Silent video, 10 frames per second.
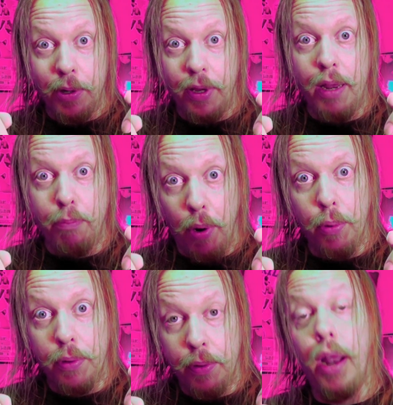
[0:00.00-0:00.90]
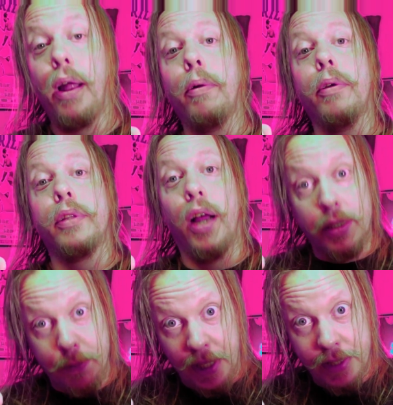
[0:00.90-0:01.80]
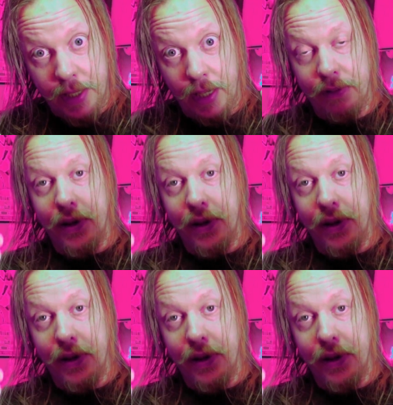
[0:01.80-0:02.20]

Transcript: gonna get a boner and I'm gonna touch myself.